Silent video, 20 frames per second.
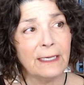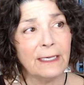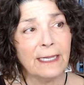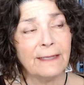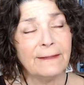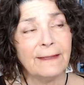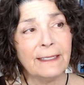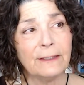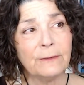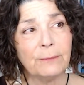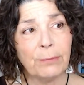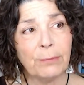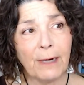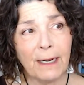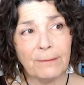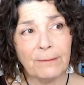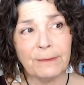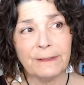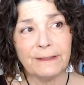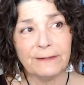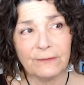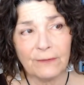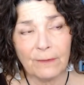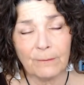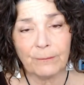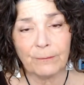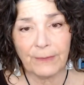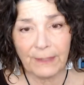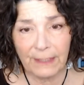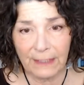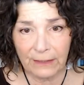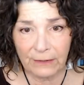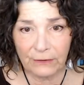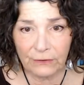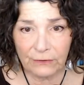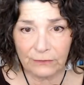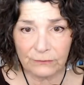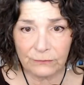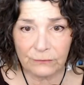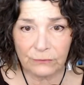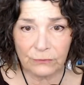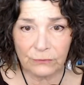and that's probably something